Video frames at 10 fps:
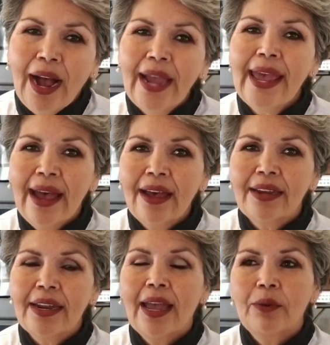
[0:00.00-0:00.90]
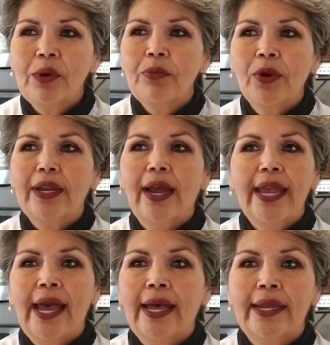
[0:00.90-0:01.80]
at one point, I
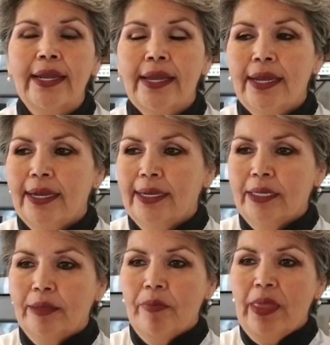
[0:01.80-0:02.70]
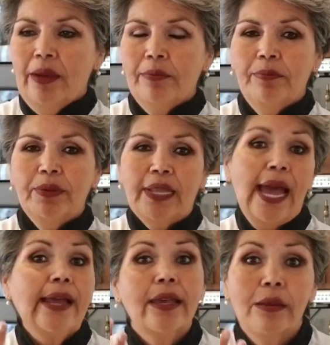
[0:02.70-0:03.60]
had
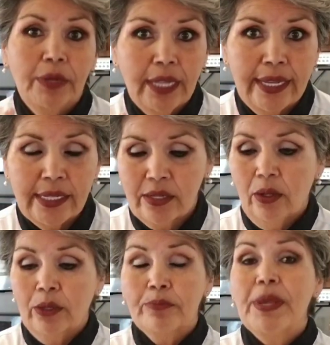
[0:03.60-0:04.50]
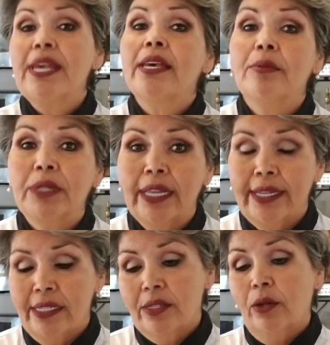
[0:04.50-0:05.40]
black Himalayan salt, pink
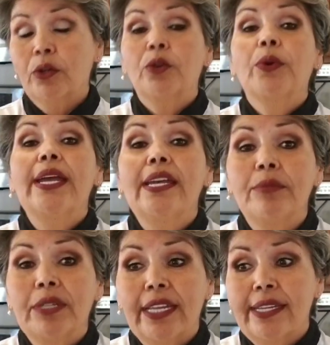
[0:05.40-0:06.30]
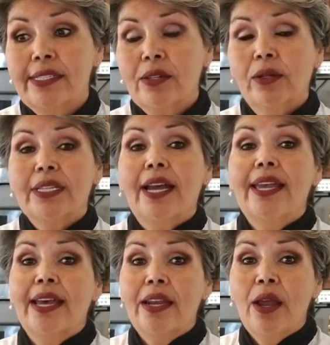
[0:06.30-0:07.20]
Himalayan salt, gray Himalayan salt. I
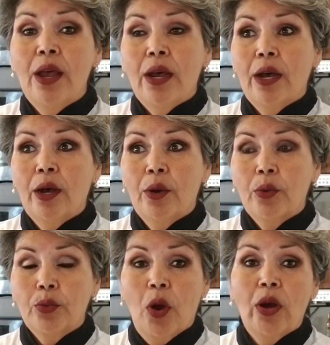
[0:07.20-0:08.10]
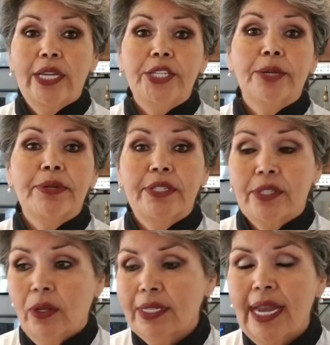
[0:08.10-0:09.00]
had raw Egyptian
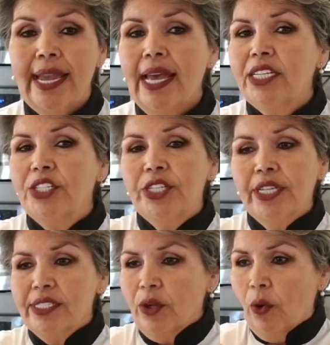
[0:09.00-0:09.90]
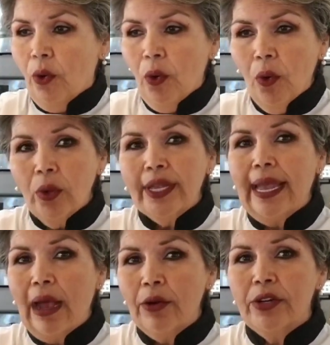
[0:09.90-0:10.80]
salt. I had just a whole
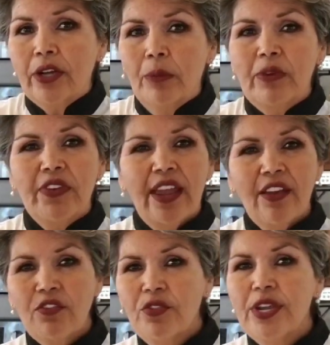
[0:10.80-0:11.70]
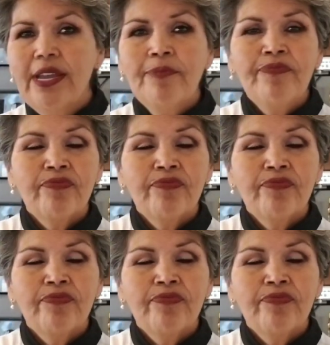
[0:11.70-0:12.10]
countertop of every